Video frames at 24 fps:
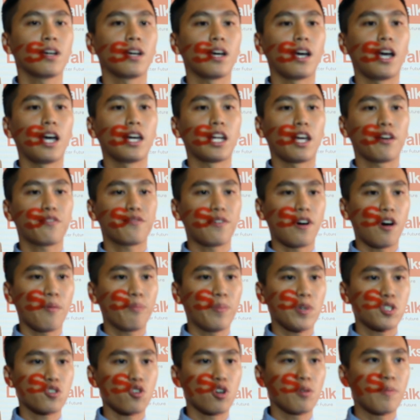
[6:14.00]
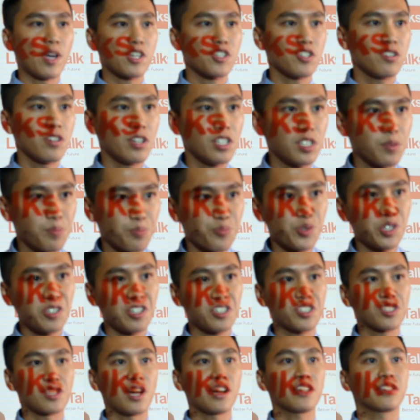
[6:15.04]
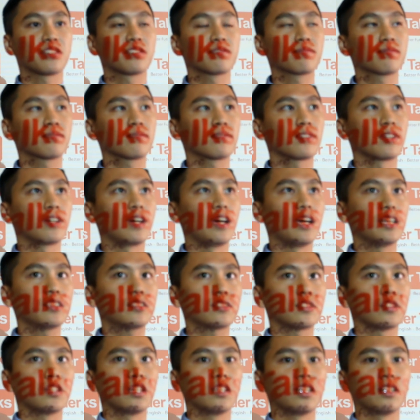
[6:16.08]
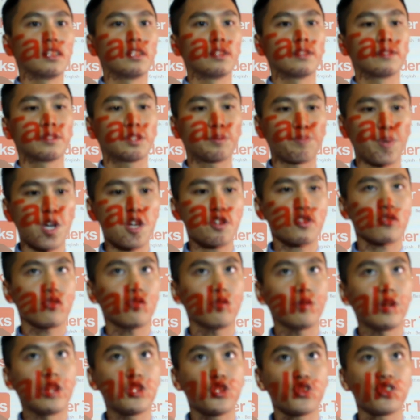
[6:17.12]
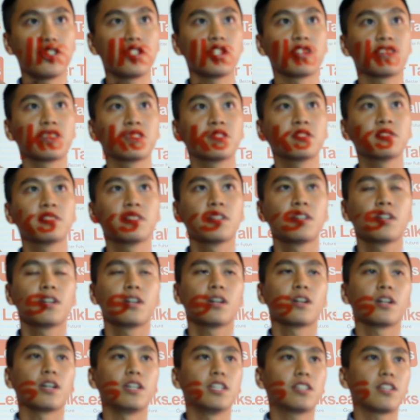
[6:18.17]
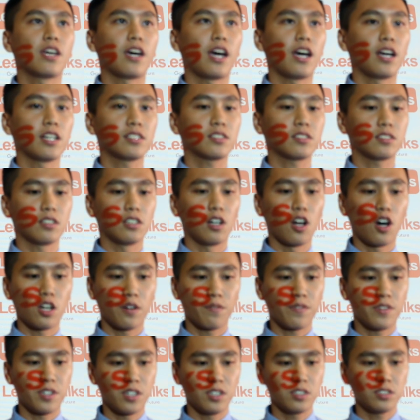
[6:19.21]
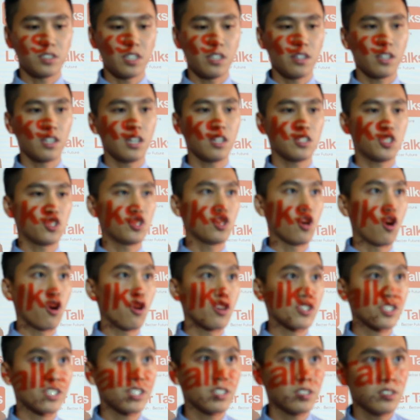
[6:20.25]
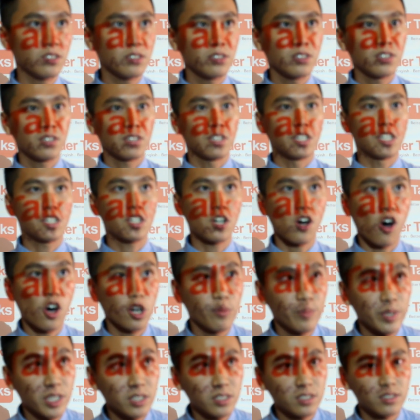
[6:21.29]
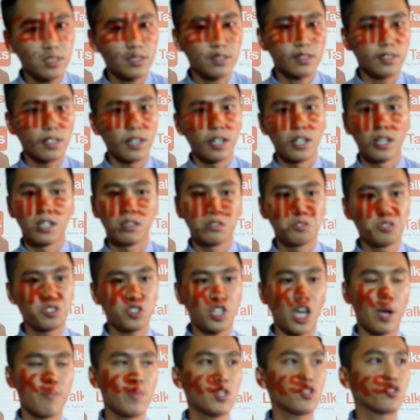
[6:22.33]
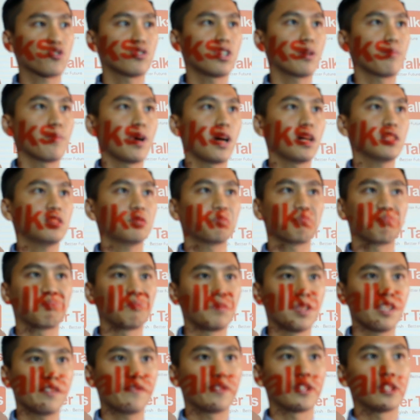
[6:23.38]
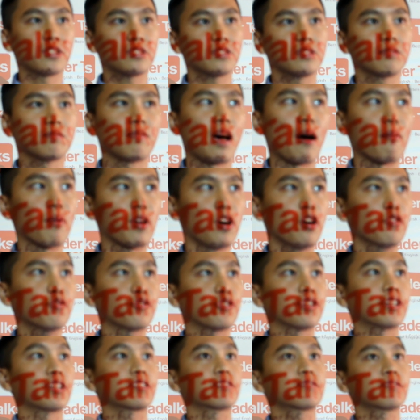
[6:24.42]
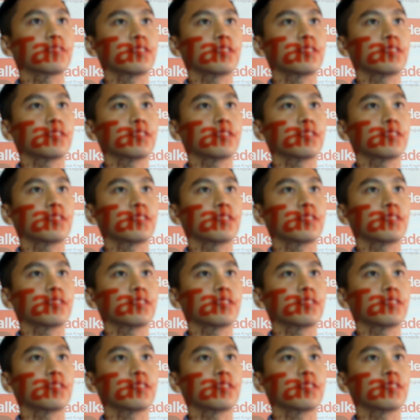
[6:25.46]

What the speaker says: And I found petroleum engineer is pretty exciting. It's a special engineering. It has a lot of things in there, geology, economics, chemistry and math. Perfect, I'm go for it.